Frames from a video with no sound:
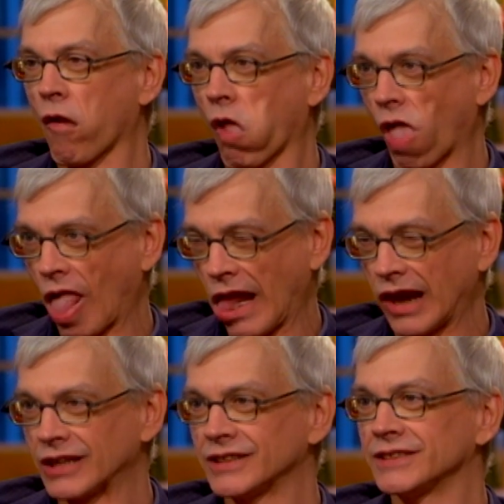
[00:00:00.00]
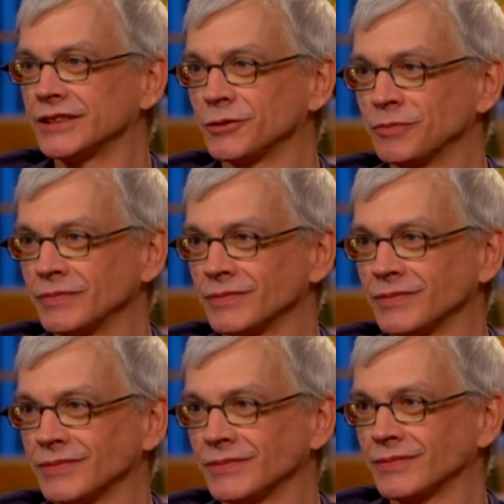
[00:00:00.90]
once upon a time when we
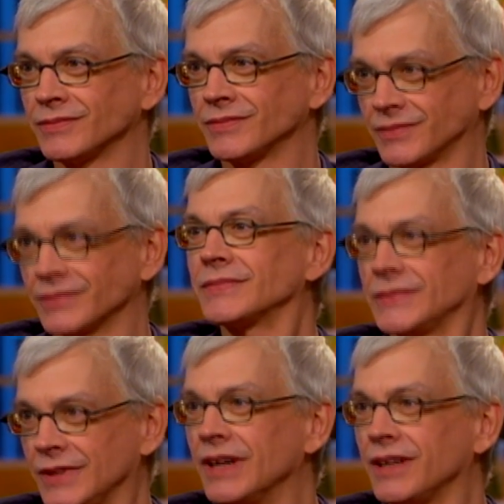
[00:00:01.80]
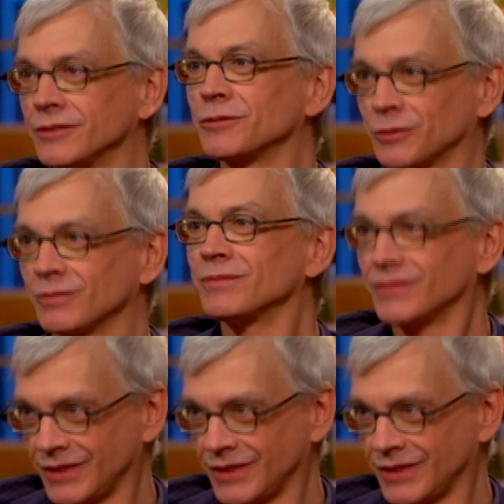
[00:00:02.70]
went swimming in the sun.